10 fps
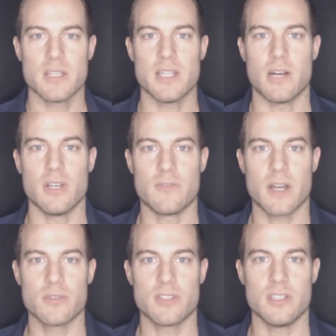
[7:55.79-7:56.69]
Now, if
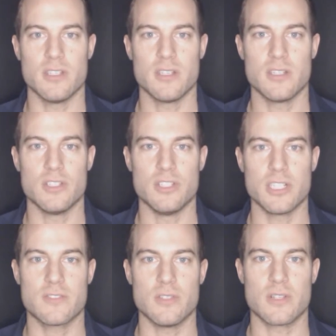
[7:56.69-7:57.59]
I was in
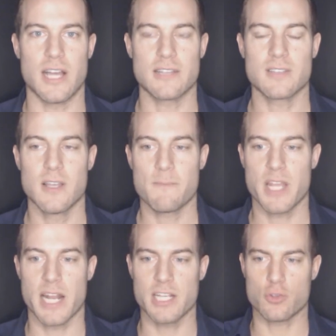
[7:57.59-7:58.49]
jiu-jitsu class
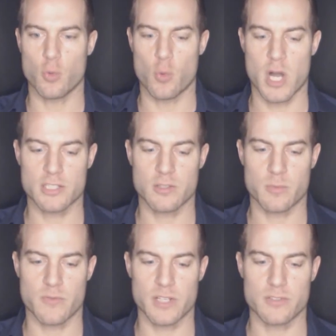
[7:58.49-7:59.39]
and I just watched the
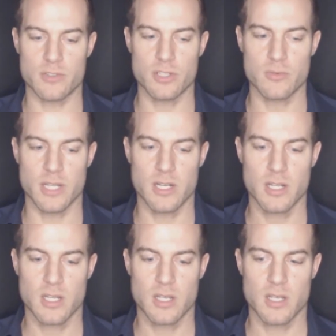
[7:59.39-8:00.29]
professor do it
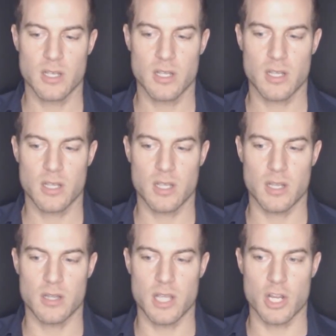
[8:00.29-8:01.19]

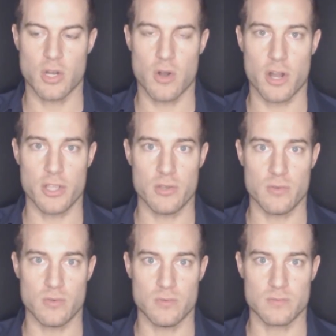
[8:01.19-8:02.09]
and they go, are
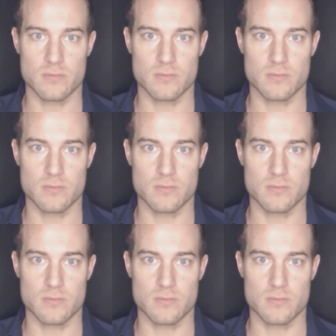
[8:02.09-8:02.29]
you